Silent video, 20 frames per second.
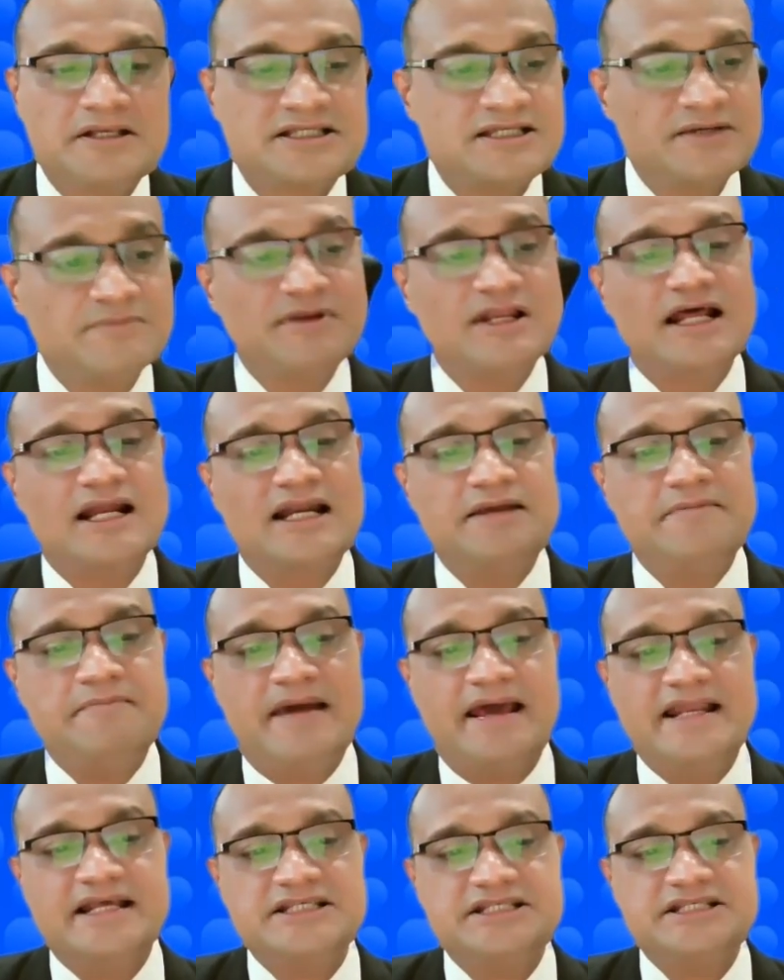Similarly,
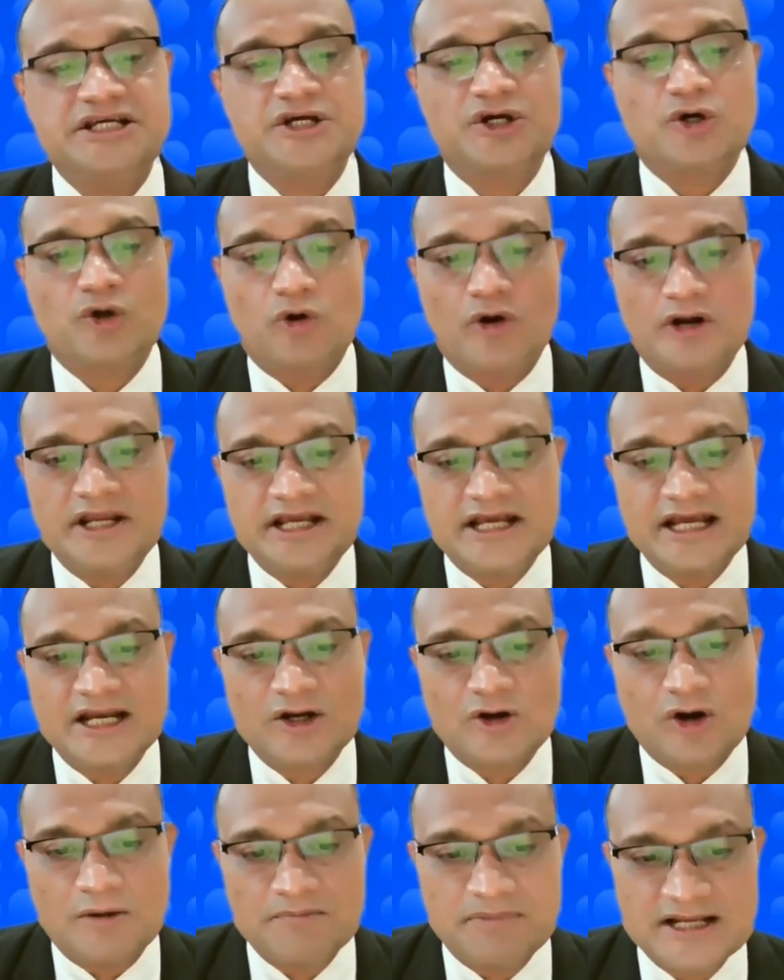managing chronic
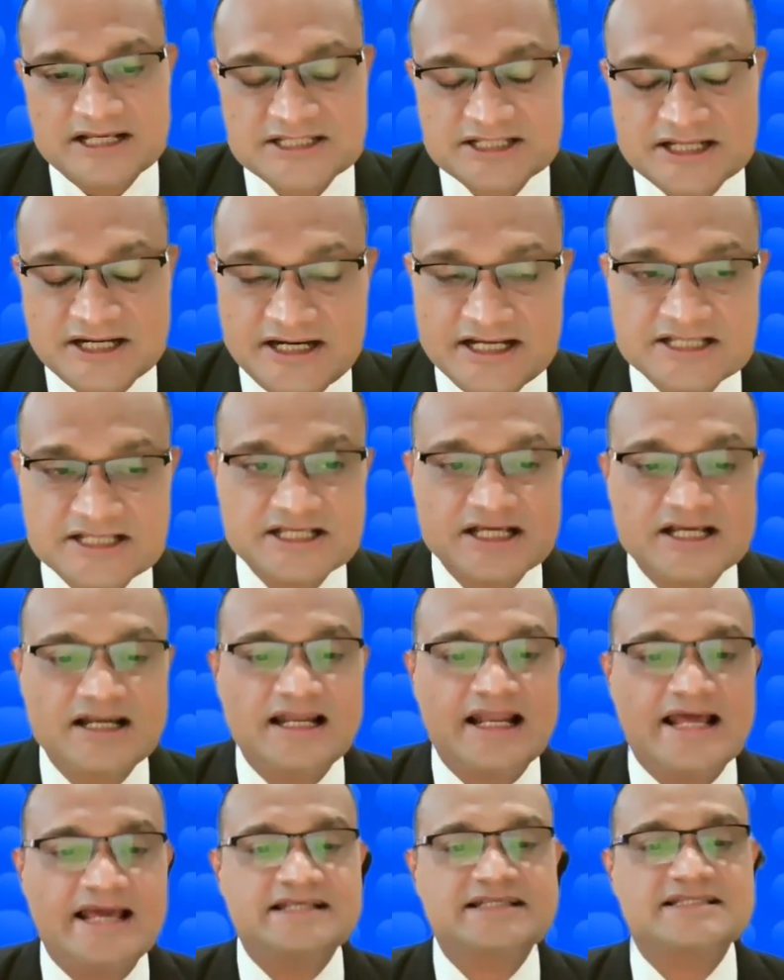and complex
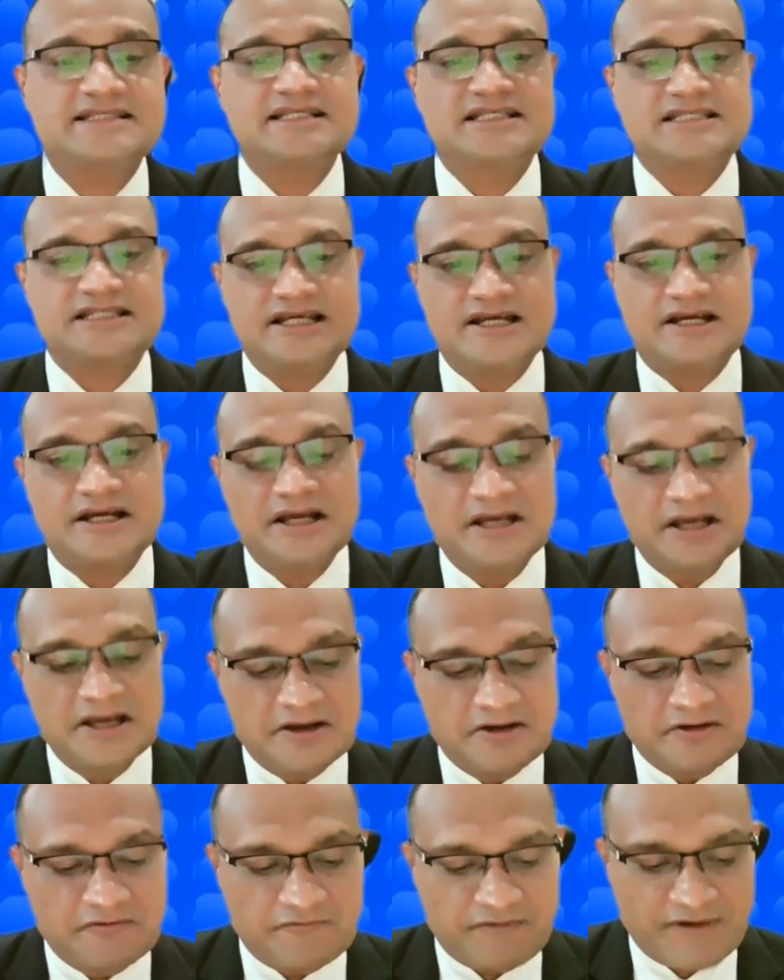conditions like cystic
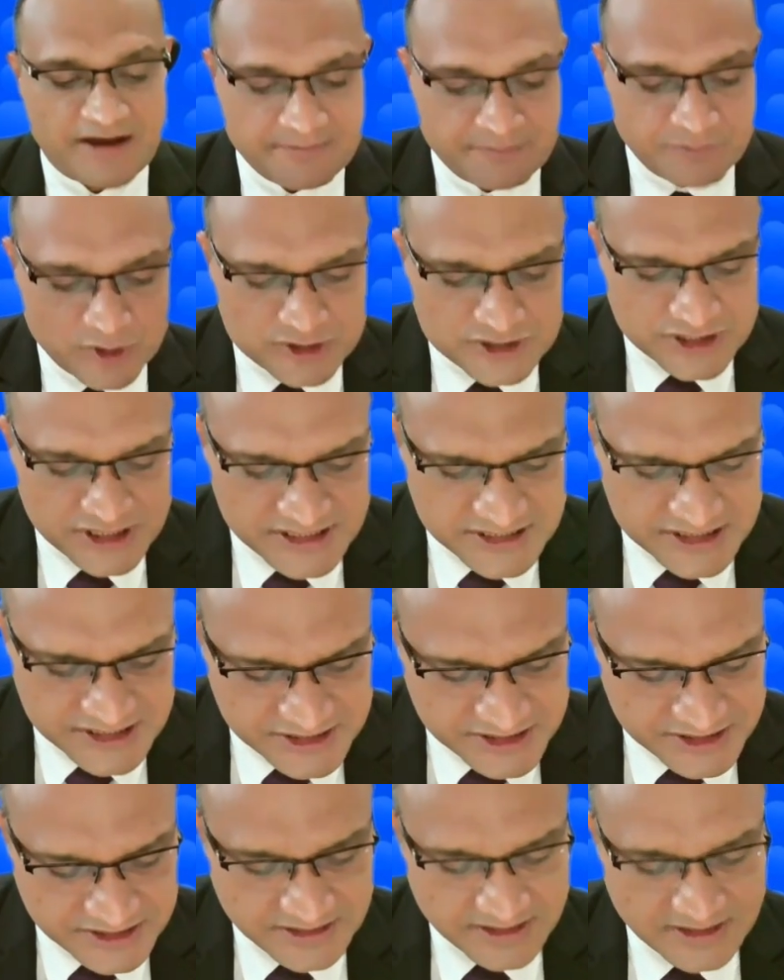
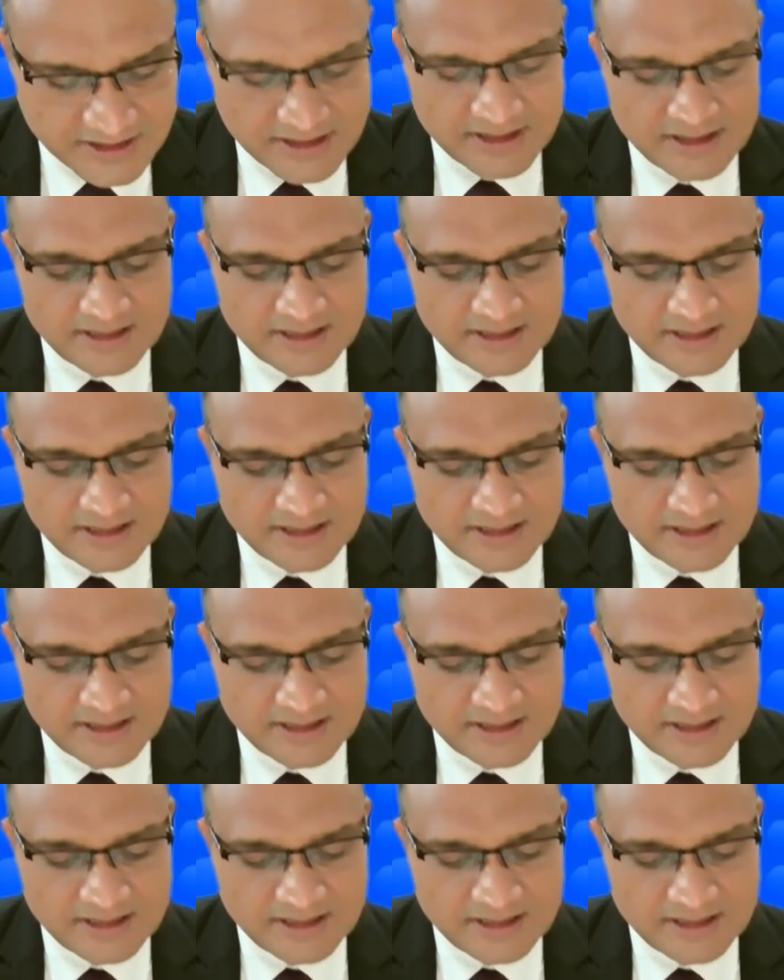fibrosis